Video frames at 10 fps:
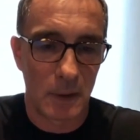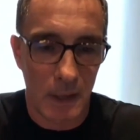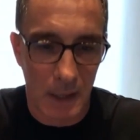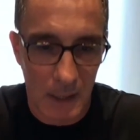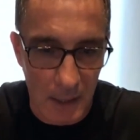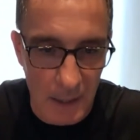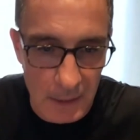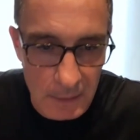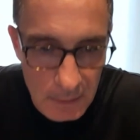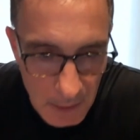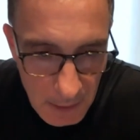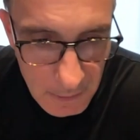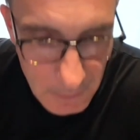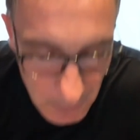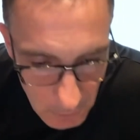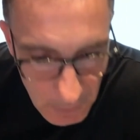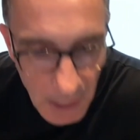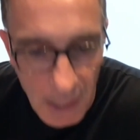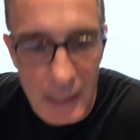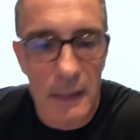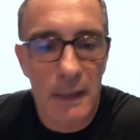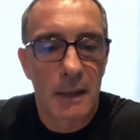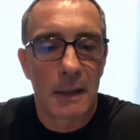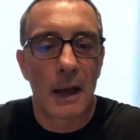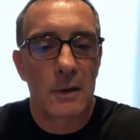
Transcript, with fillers: in in the UK, mm-hmm.